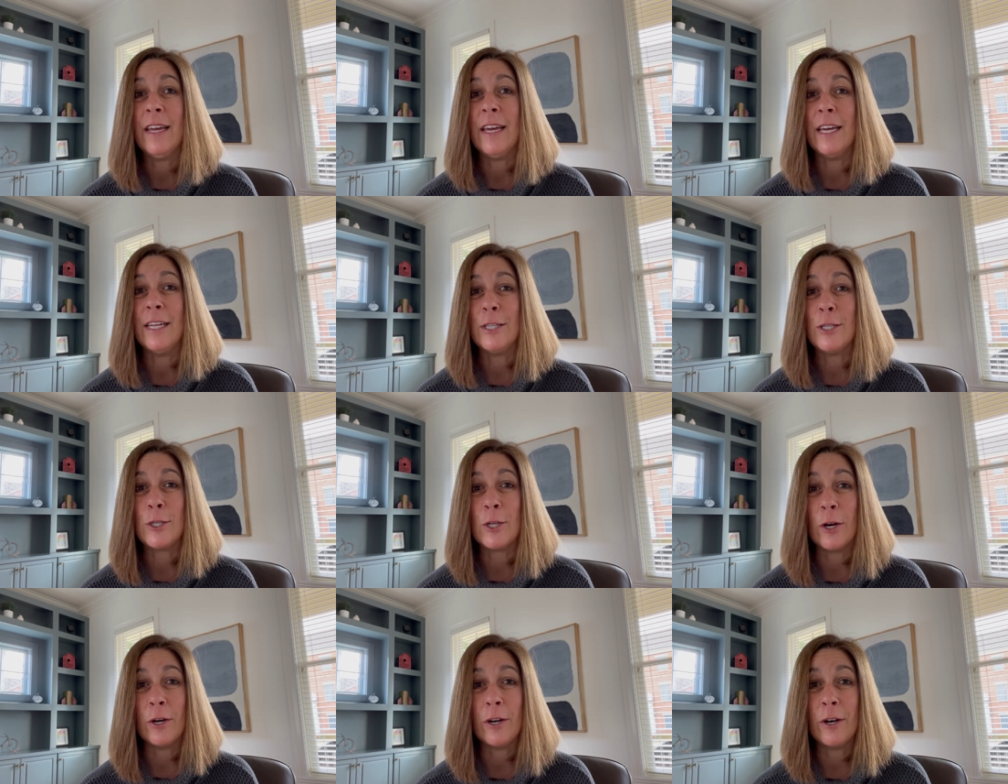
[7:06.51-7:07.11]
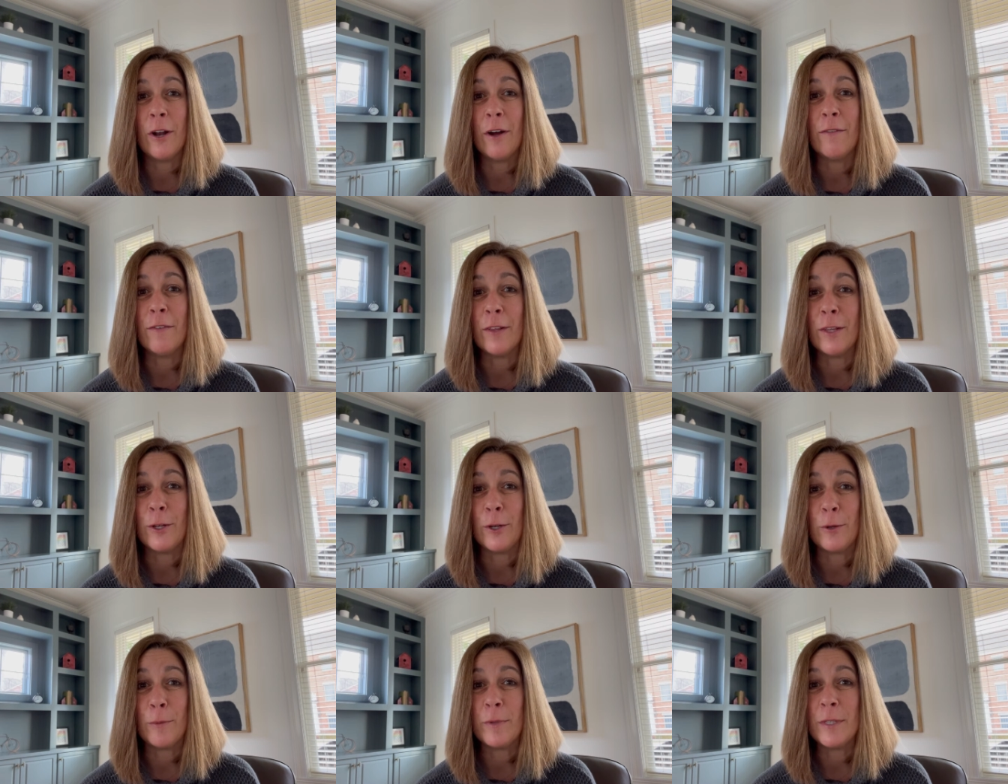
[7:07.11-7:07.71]
It started off a
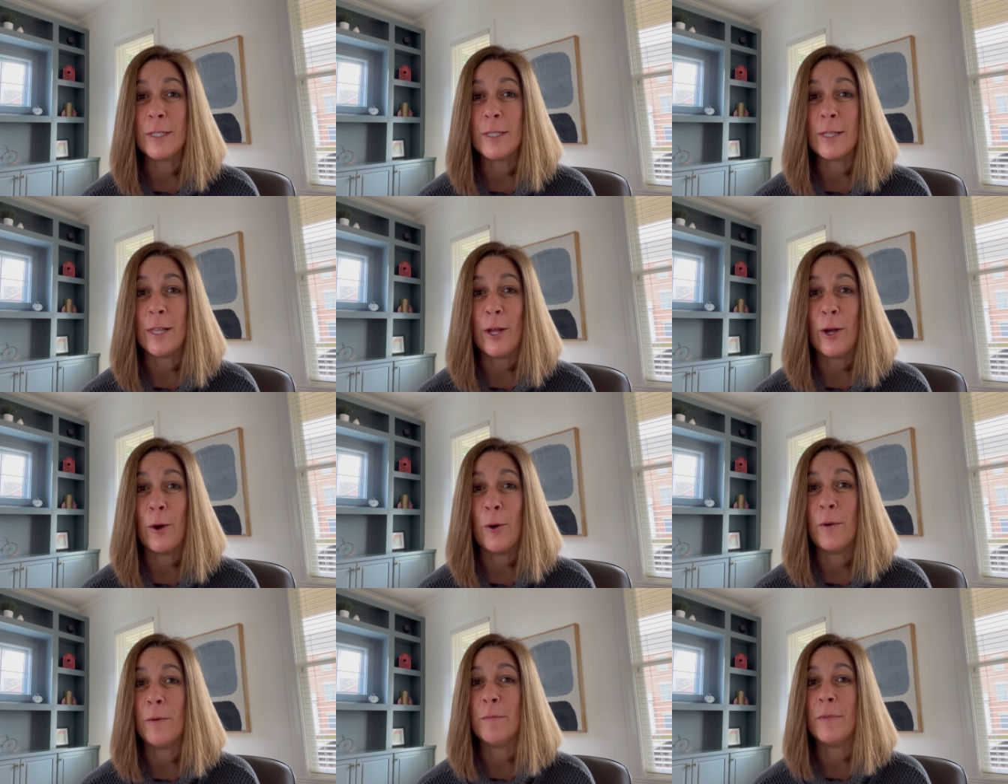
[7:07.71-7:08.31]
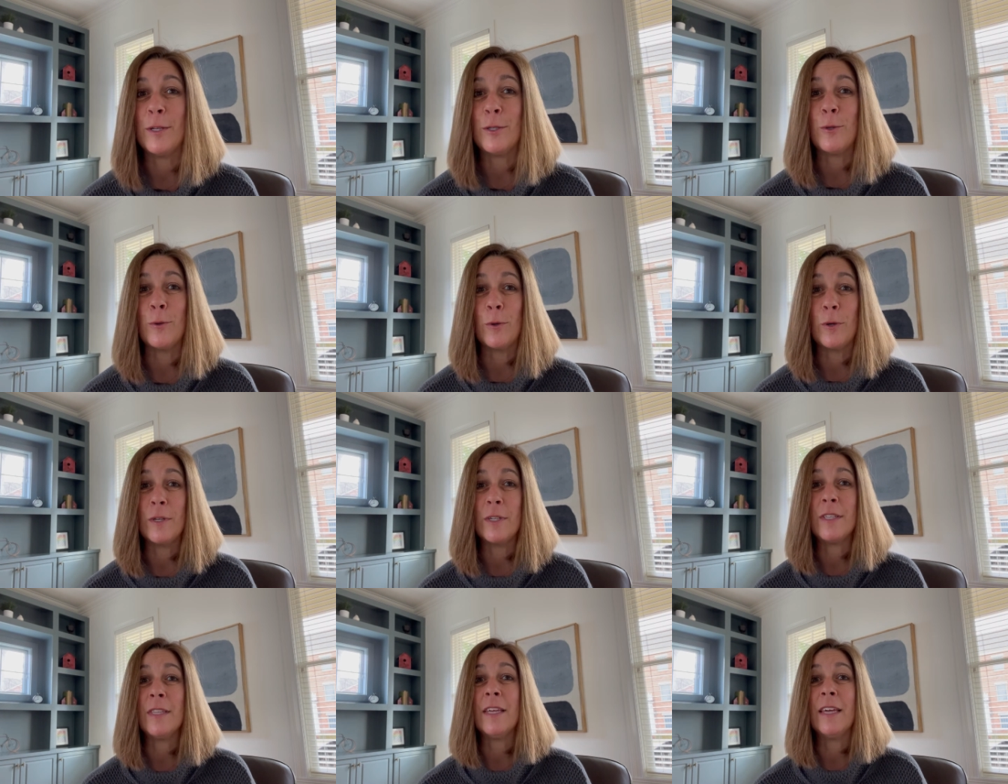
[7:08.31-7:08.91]
little bit slow, but
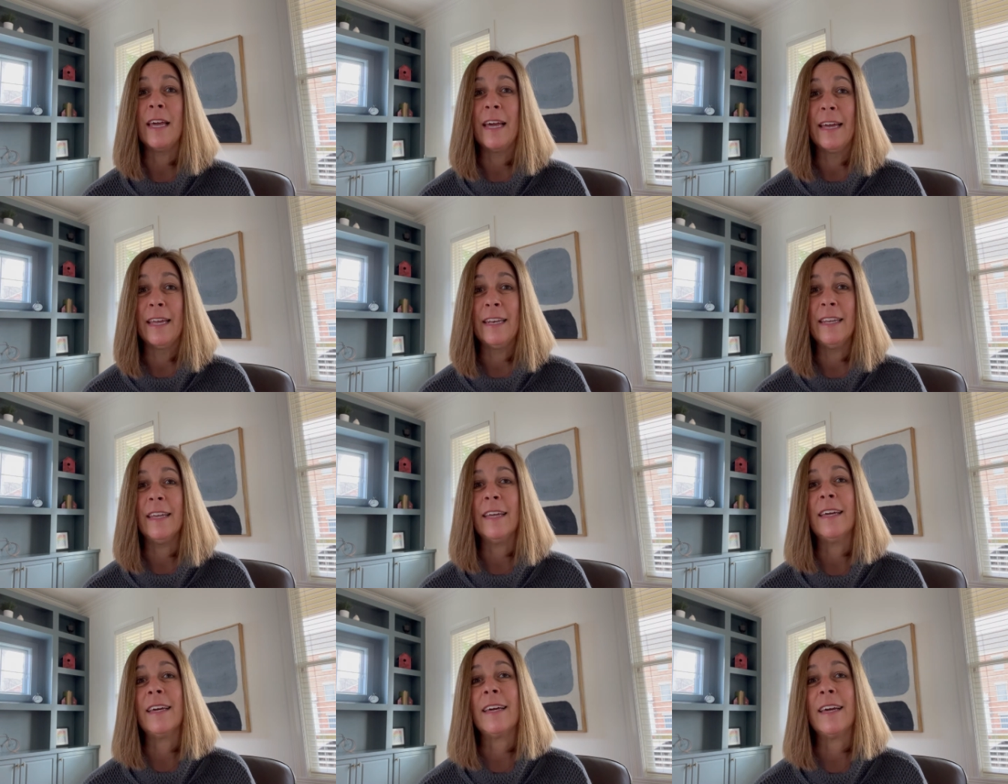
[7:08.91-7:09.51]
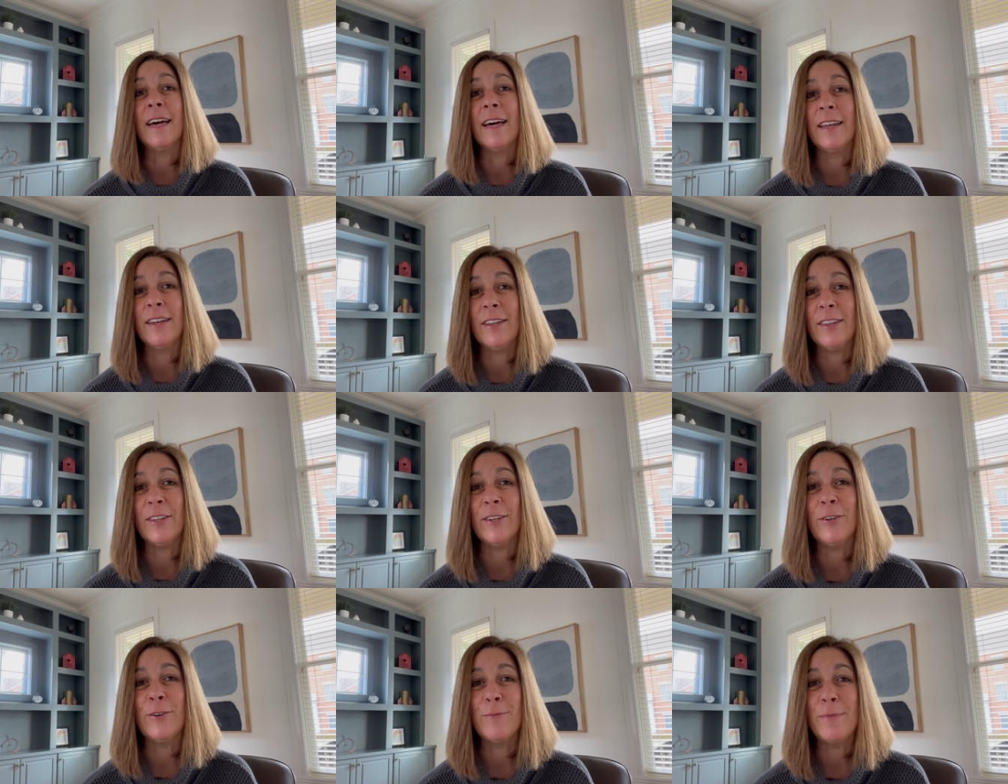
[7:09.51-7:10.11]
towards the end, it got a
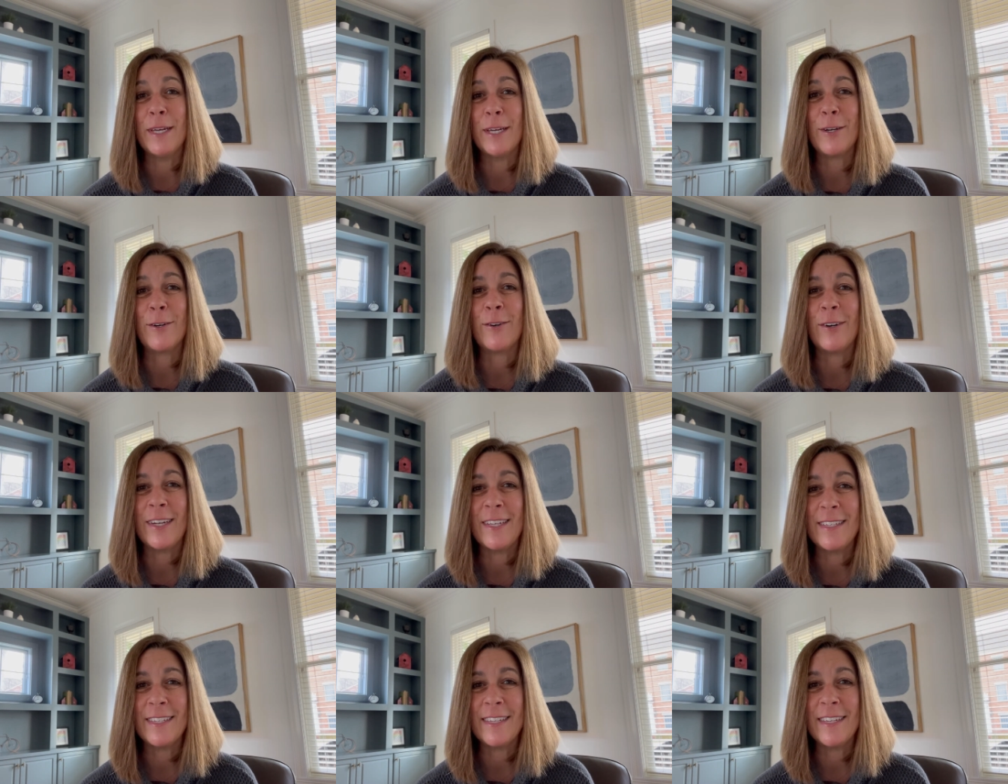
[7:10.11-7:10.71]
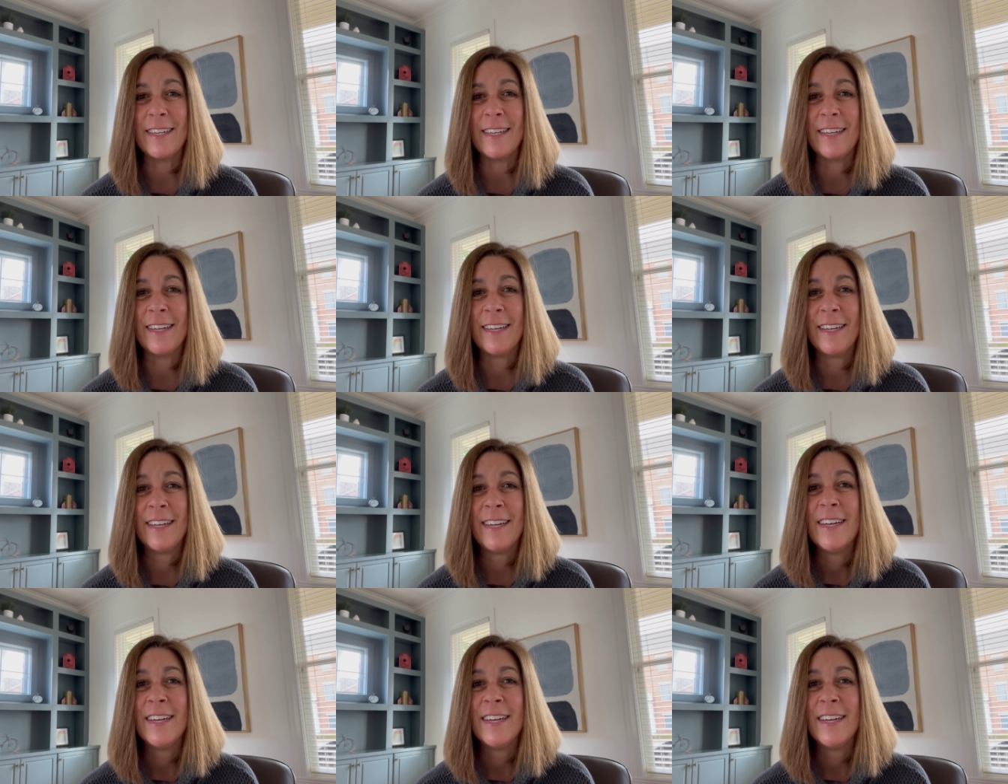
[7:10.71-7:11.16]
little bit crazy.